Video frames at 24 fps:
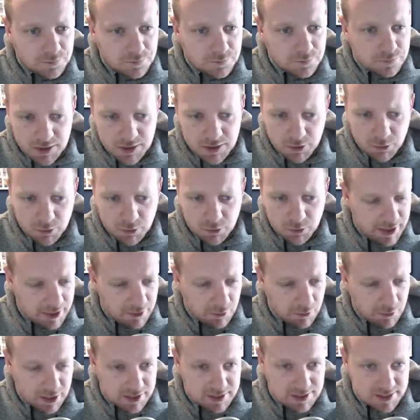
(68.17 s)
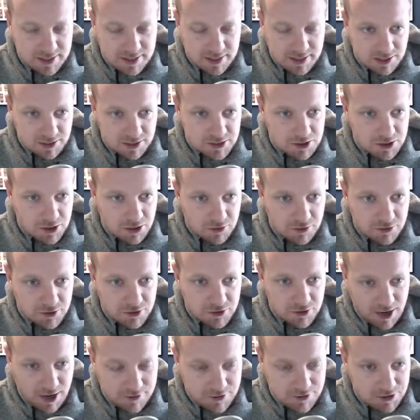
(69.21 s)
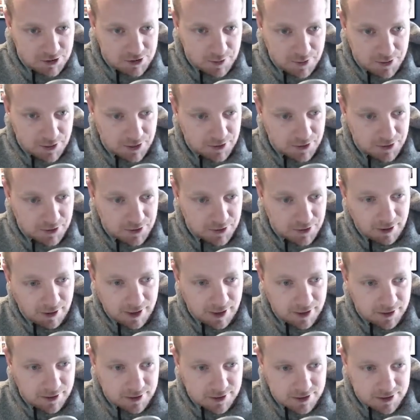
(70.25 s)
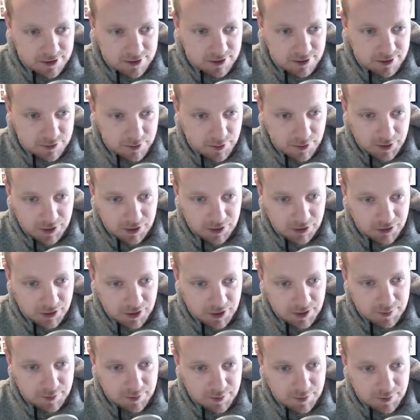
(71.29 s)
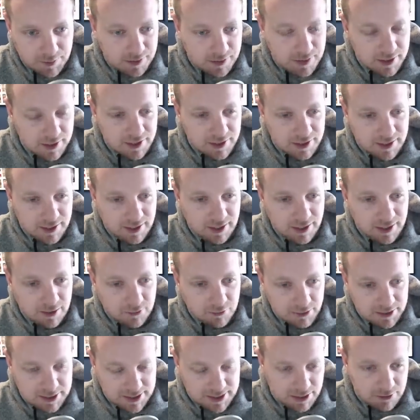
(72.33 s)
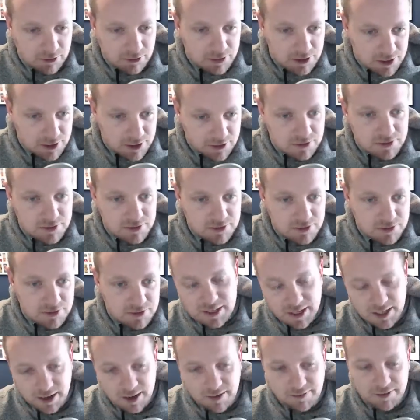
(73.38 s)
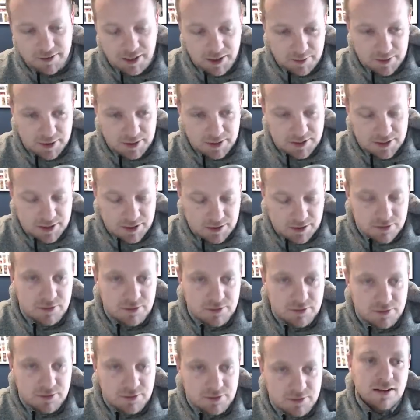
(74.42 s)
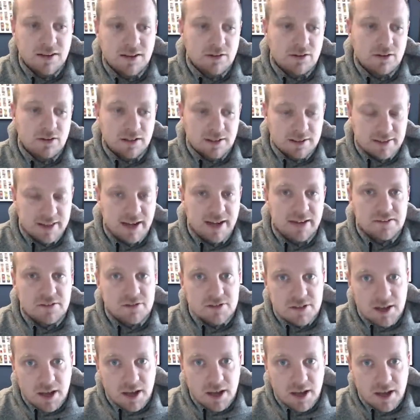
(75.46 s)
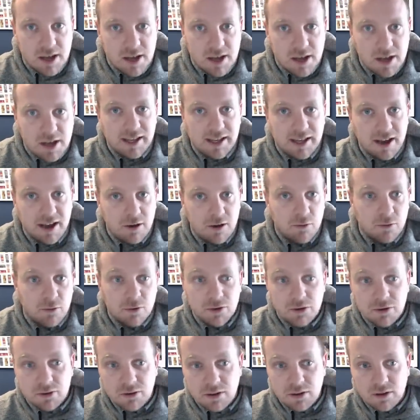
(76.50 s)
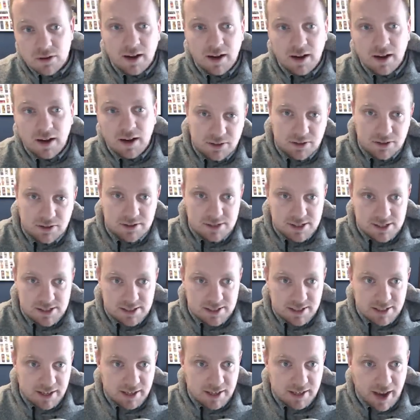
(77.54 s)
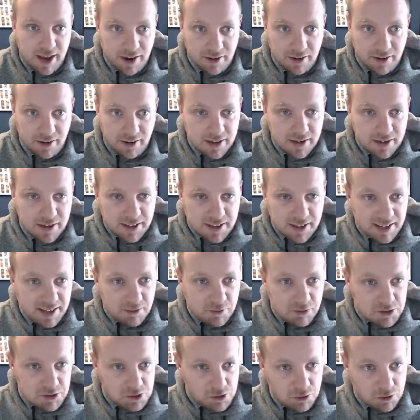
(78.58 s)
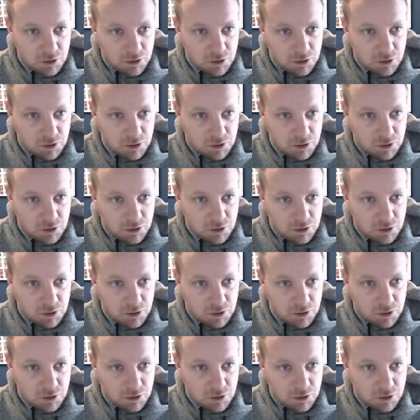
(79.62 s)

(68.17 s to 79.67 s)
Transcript: the way it works, and I'll just go over JavaScript 30 right here, is you put in your email. What that will do is it'll send off an email to you, and then you click that and you sign up for an account or you log into your existing account. And what's cool